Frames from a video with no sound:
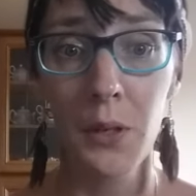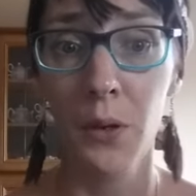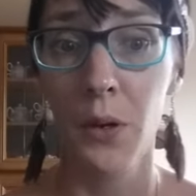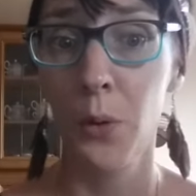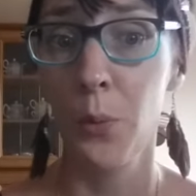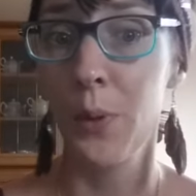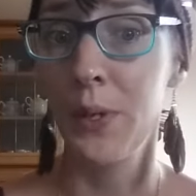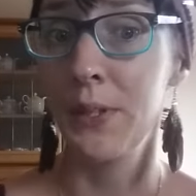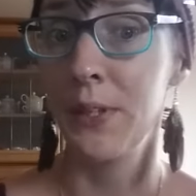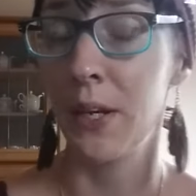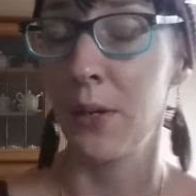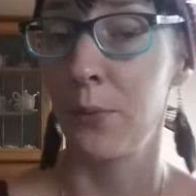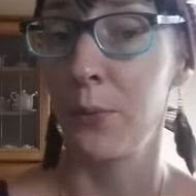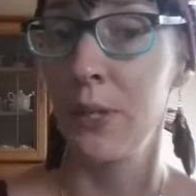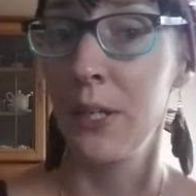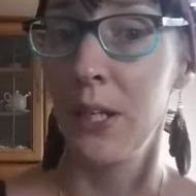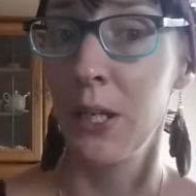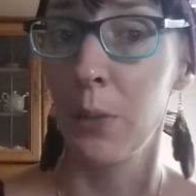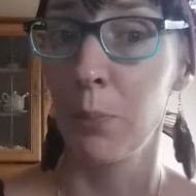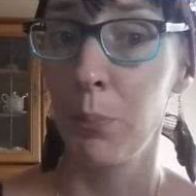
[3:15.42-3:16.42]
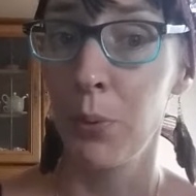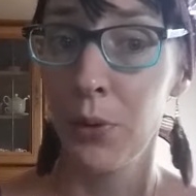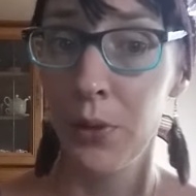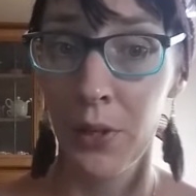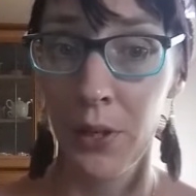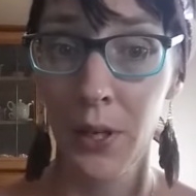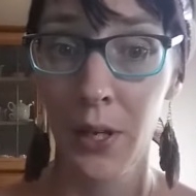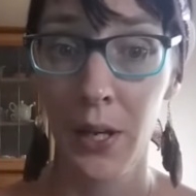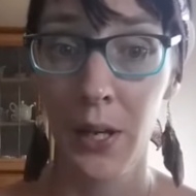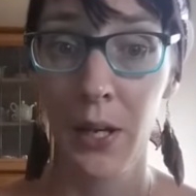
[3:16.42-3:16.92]
Or when they're reading a
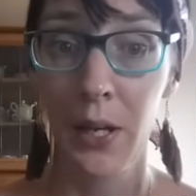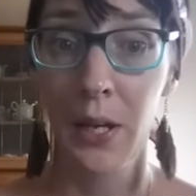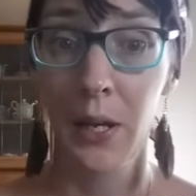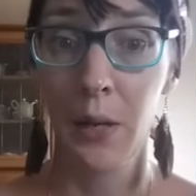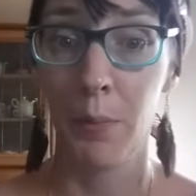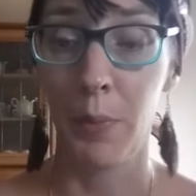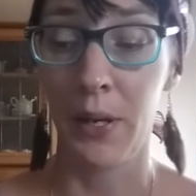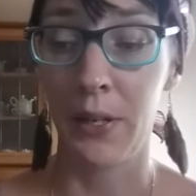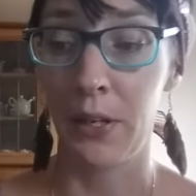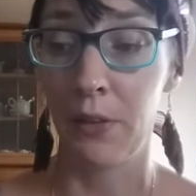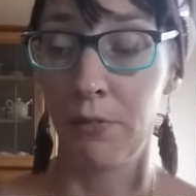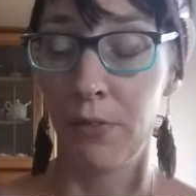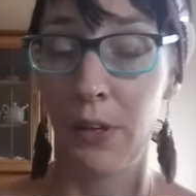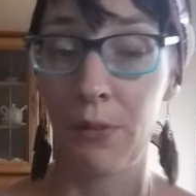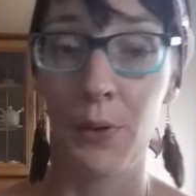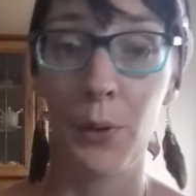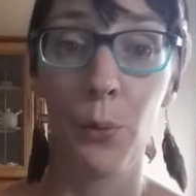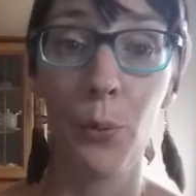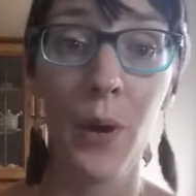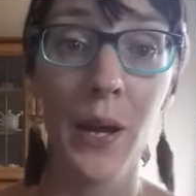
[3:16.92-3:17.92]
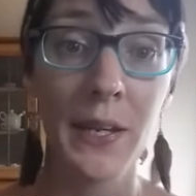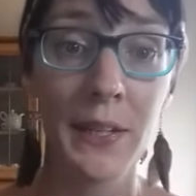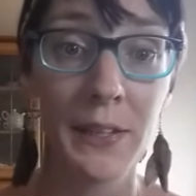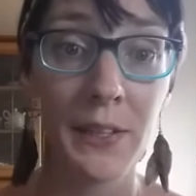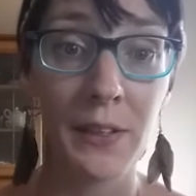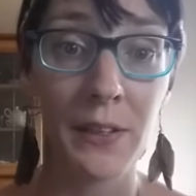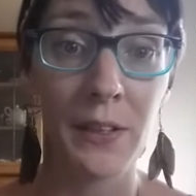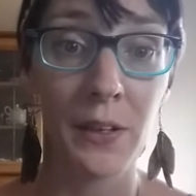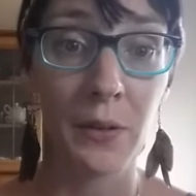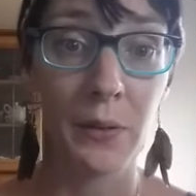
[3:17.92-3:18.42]
book by their favorite
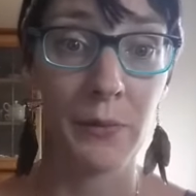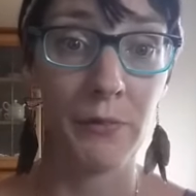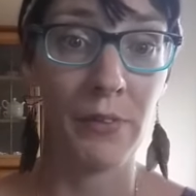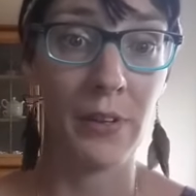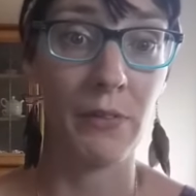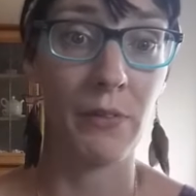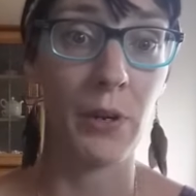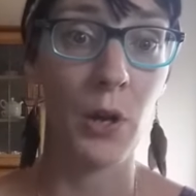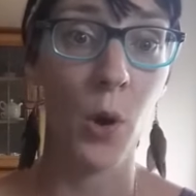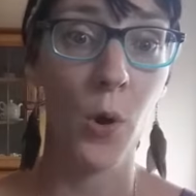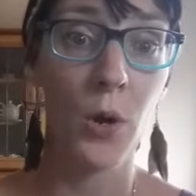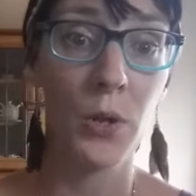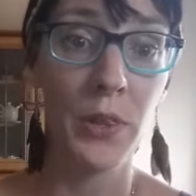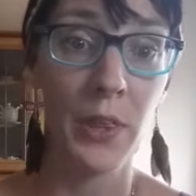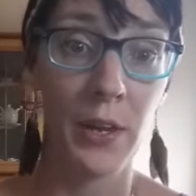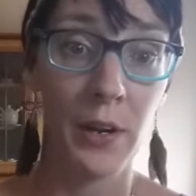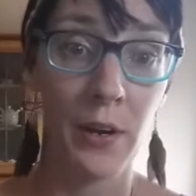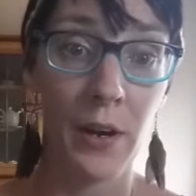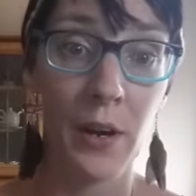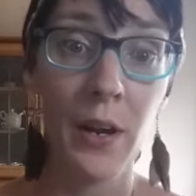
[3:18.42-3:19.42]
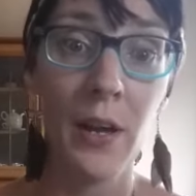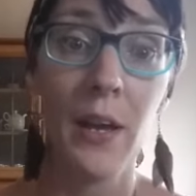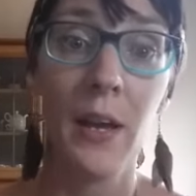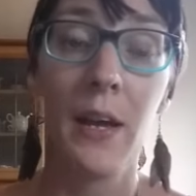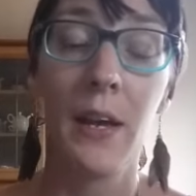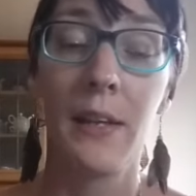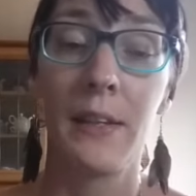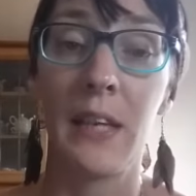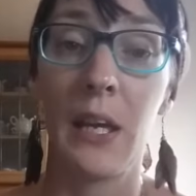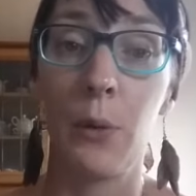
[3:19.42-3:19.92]
writer or favorite author,
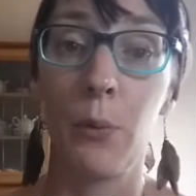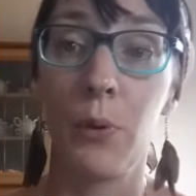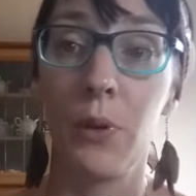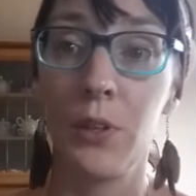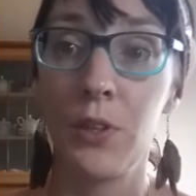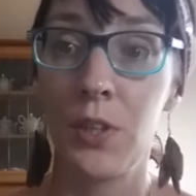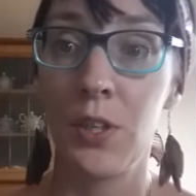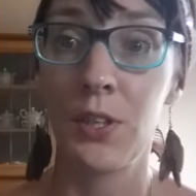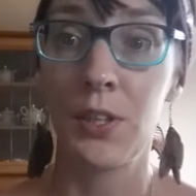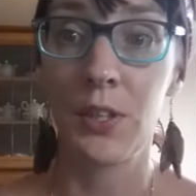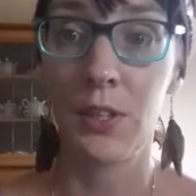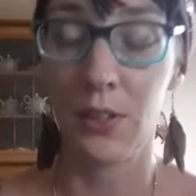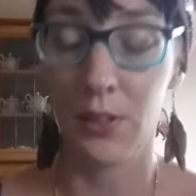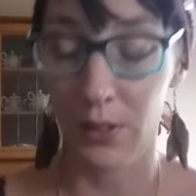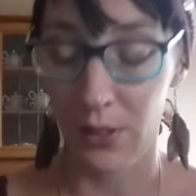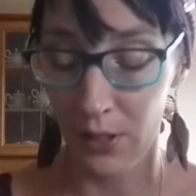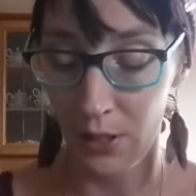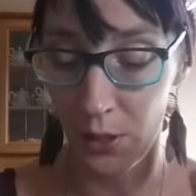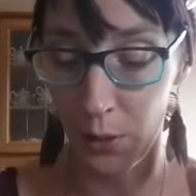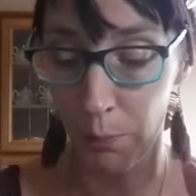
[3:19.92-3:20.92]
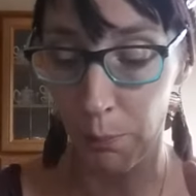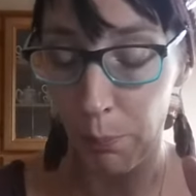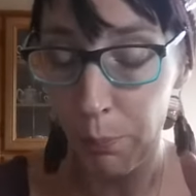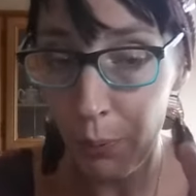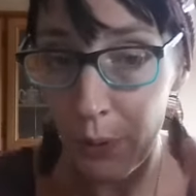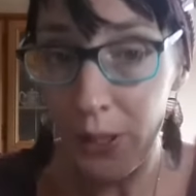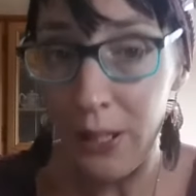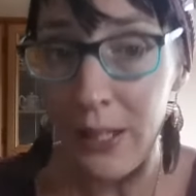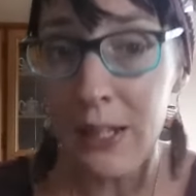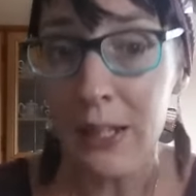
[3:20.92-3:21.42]
they will just
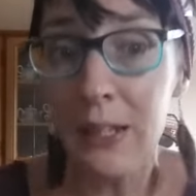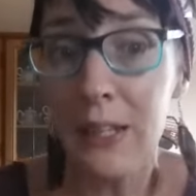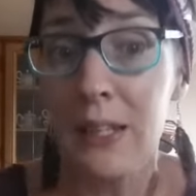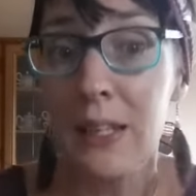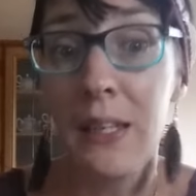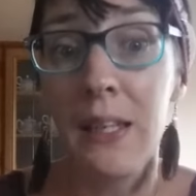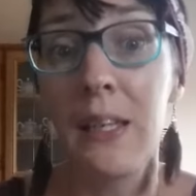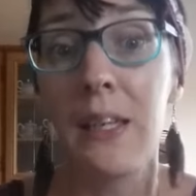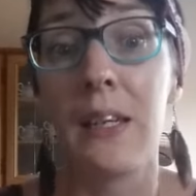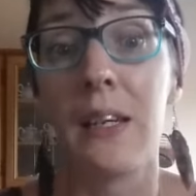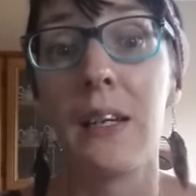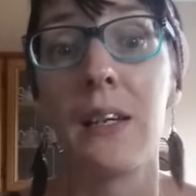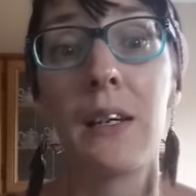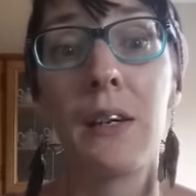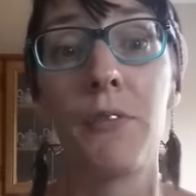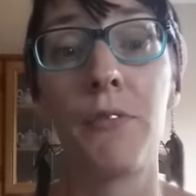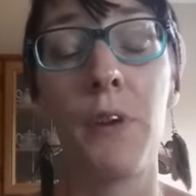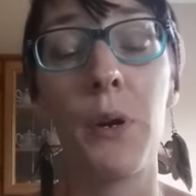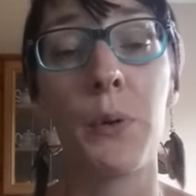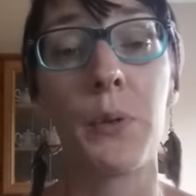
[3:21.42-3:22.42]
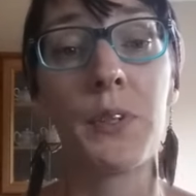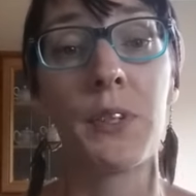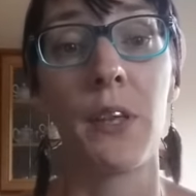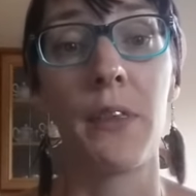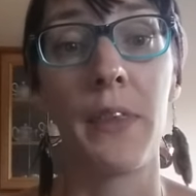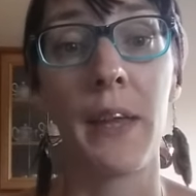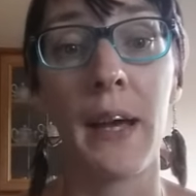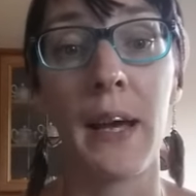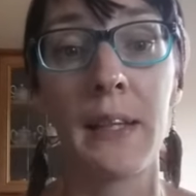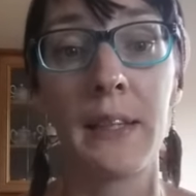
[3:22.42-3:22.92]
completely focus
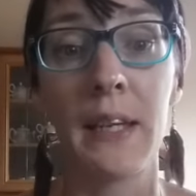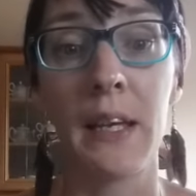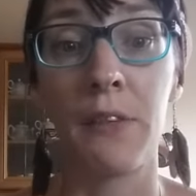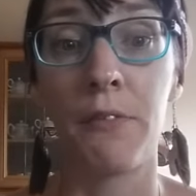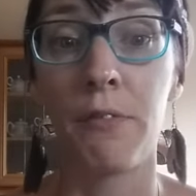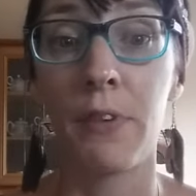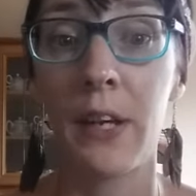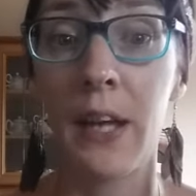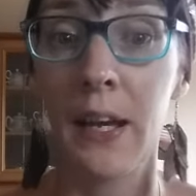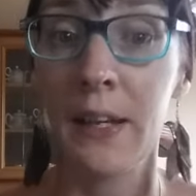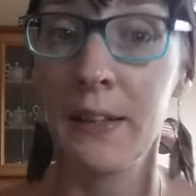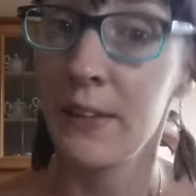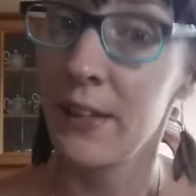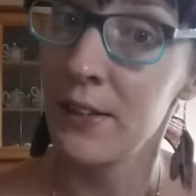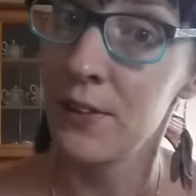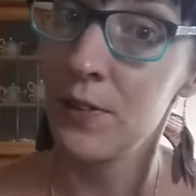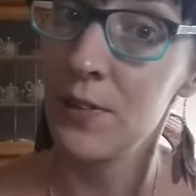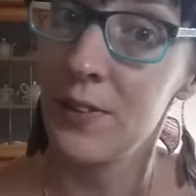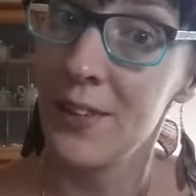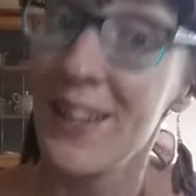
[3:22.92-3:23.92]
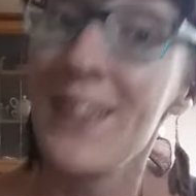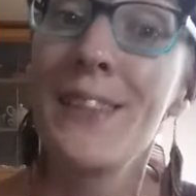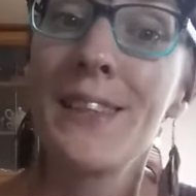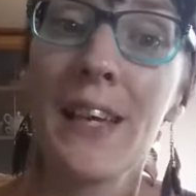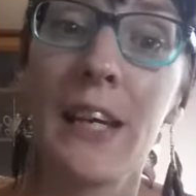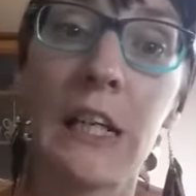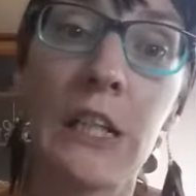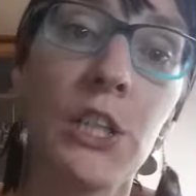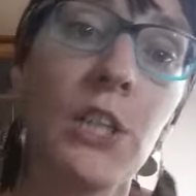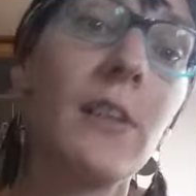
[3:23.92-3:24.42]
on that and forget that it's
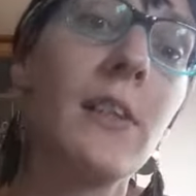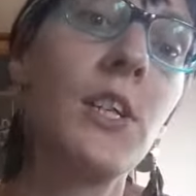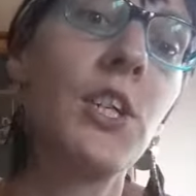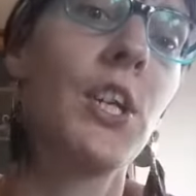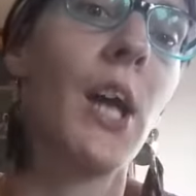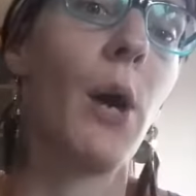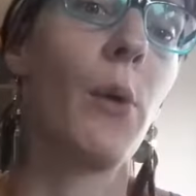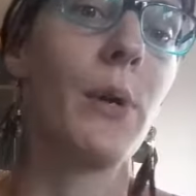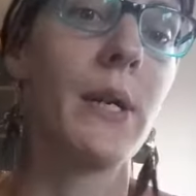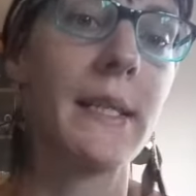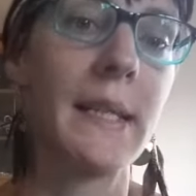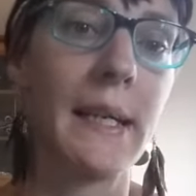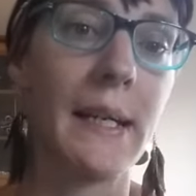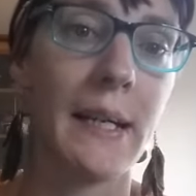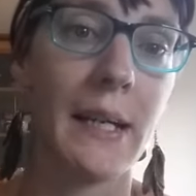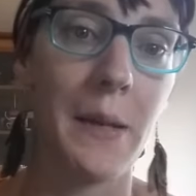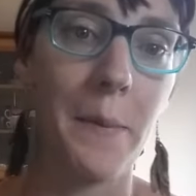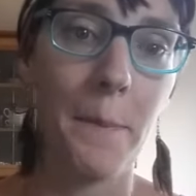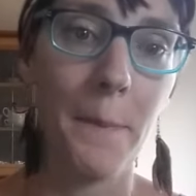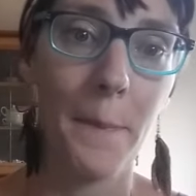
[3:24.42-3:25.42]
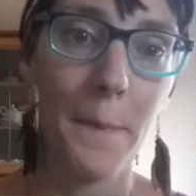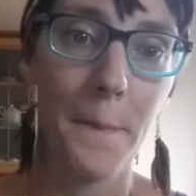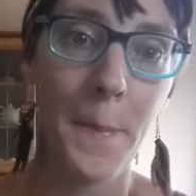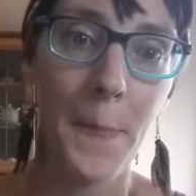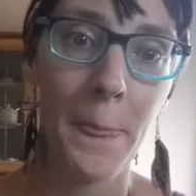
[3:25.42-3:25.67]
actually shower time.